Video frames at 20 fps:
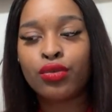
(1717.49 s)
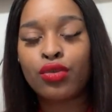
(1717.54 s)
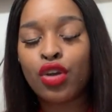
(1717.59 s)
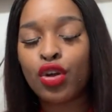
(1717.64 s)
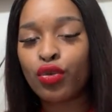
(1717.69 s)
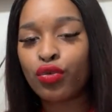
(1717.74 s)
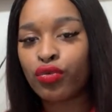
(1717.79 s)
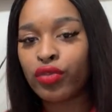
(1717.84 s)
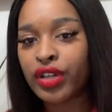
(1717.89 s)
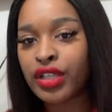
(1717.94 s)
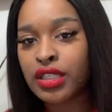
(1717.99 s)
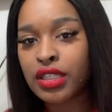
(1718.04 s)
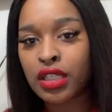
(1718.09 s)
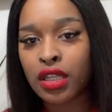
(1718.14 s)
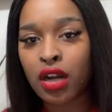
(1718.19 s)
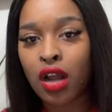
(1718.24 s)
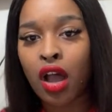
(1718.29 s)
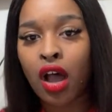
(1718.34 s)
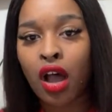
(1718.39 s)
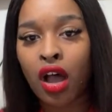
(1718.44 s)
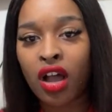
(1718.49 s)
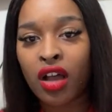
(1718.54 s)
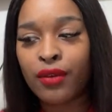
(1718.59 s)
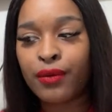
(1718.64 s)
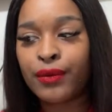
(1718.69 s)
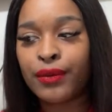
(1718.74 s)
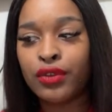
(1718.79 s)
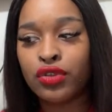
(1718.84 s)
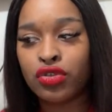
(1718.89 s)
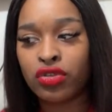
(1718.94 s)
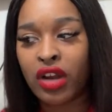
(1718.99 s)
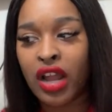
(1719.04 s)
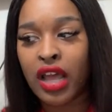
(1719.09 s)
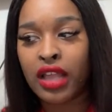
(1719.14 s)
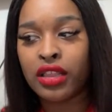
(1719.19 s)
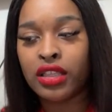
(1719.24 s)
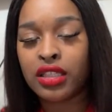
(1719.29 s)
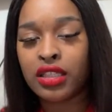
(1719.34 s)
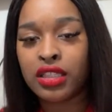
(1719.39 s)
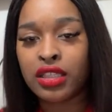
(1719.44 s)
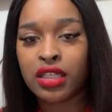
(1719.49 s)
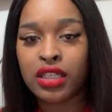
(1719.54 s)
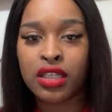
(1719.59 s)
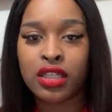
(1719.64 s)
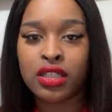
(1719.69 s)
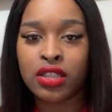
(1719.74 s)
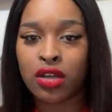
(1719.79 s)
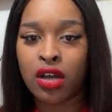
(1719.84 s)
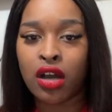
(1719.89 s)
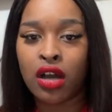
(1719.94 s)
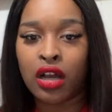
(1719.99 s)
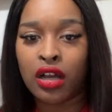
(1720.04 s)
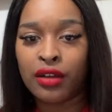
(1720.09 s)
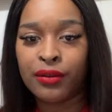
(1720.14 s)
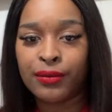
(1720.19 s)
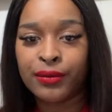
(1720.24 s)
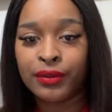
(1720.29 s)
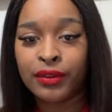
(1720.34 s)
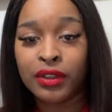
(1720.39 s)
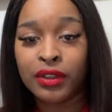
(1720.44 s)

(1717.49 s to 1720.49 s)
rinse it off, dry the seeds off,